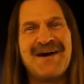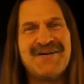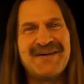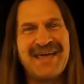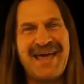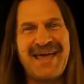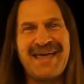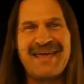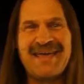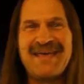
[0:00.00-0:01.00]

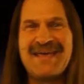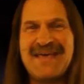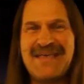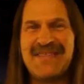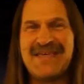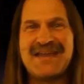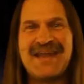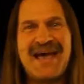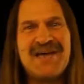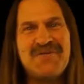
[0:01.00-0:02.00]
Okay, the
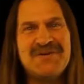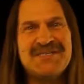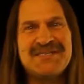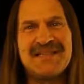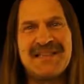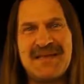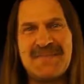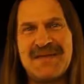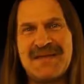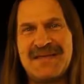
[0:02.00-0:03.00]
Nyquist
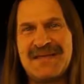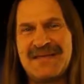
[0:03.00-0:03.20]
limit.